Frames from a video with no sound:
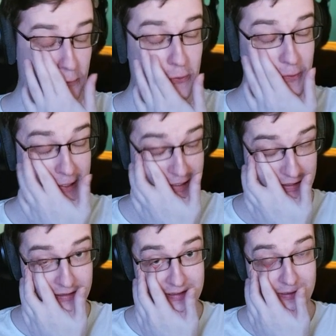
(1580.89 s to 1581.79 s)
to
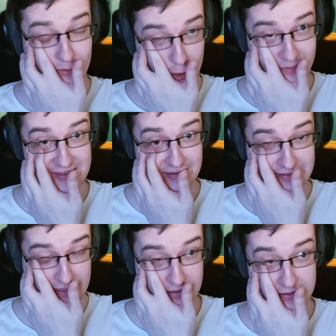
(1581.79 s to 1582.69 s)
heal the lowest
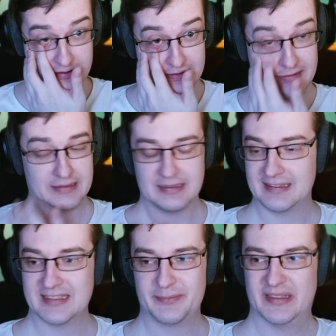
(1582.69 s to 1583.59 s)
health target,
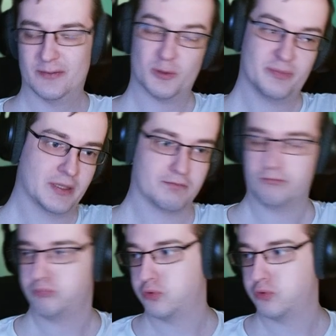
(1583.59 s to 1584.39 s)
this build would be